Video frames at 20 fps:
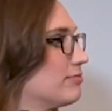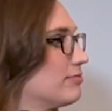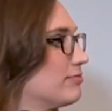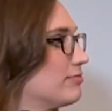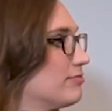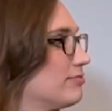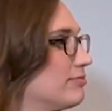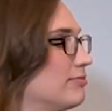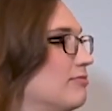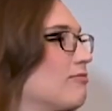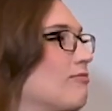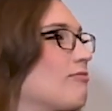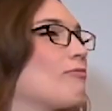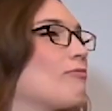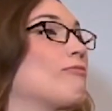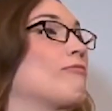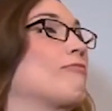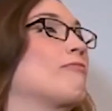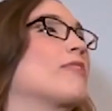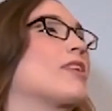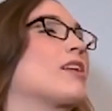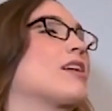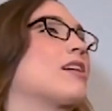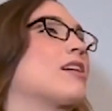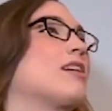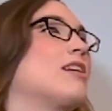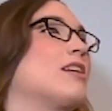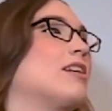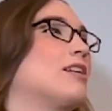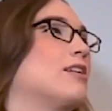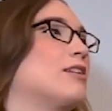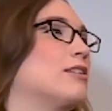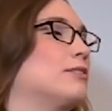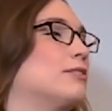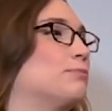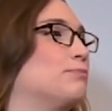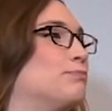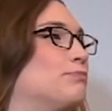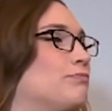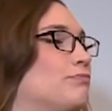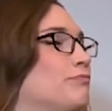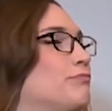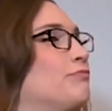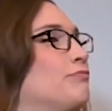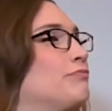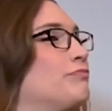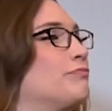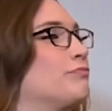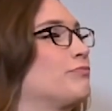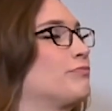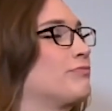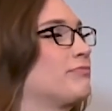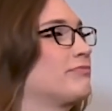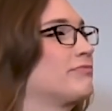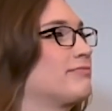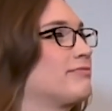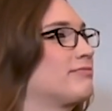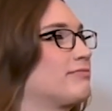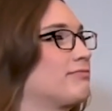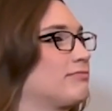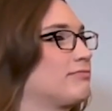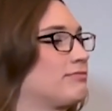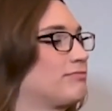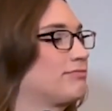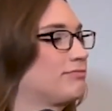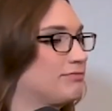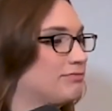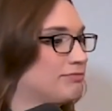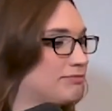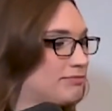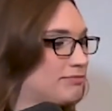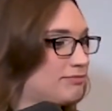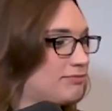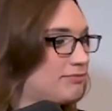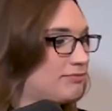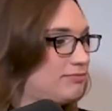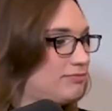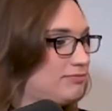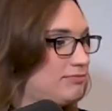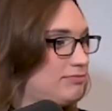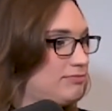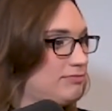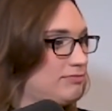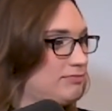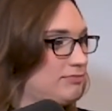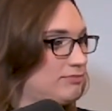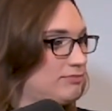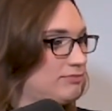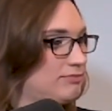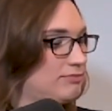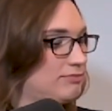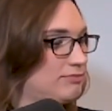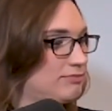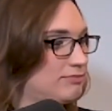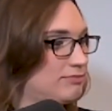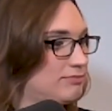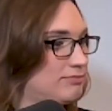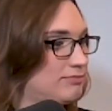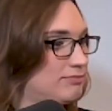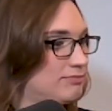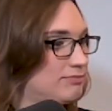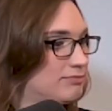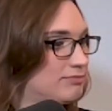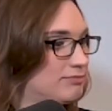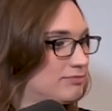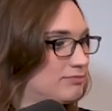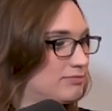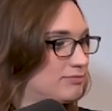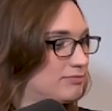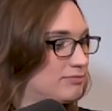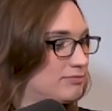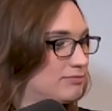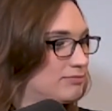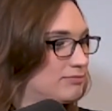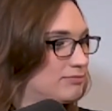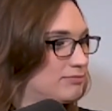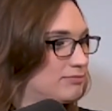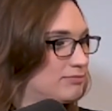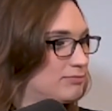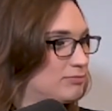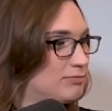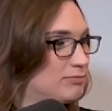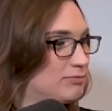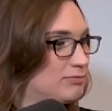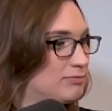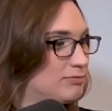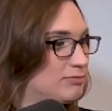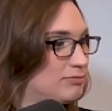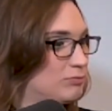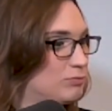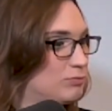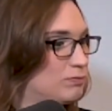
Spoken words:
The person shown says nothing.